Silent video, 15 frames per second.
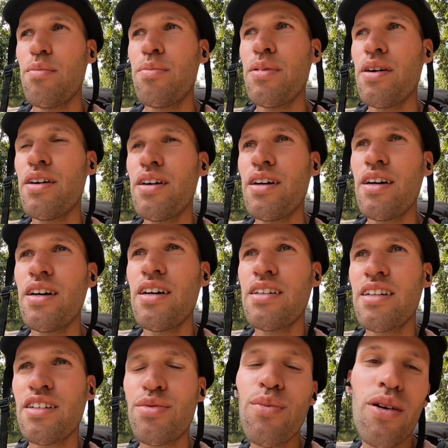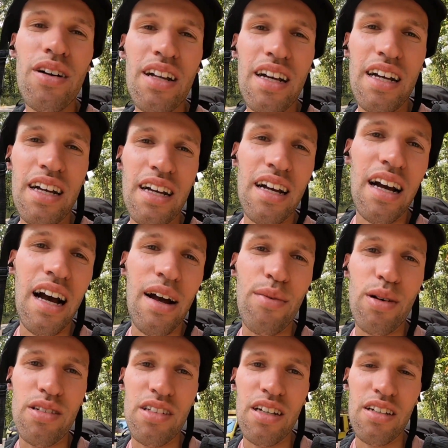But this morning I
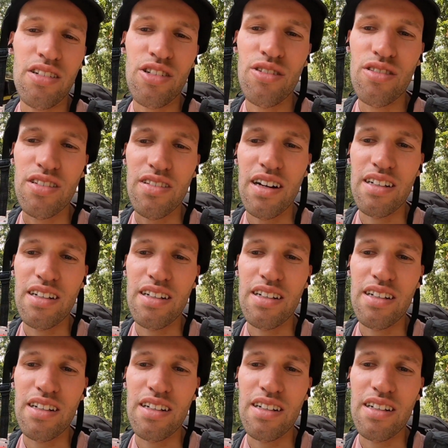was at the scooter